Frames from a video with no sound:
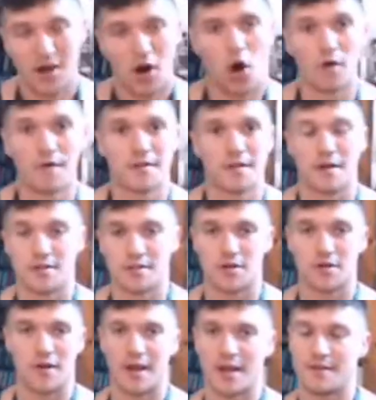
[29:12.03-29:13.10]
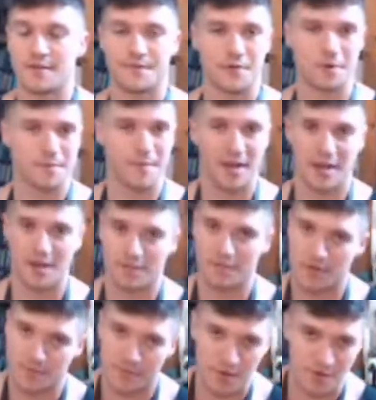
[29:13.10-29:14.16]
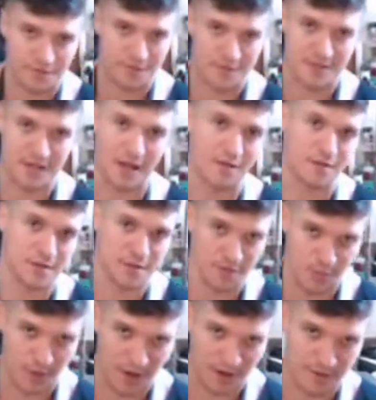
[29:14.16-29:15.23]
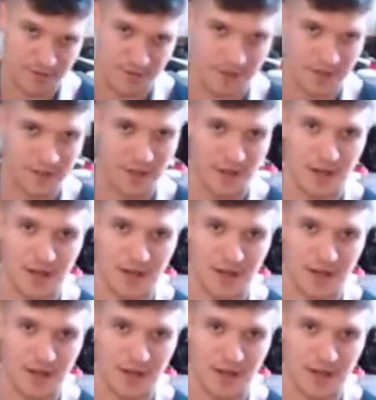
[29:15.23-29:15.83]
overtones are great for making really beautiful sounds as well, and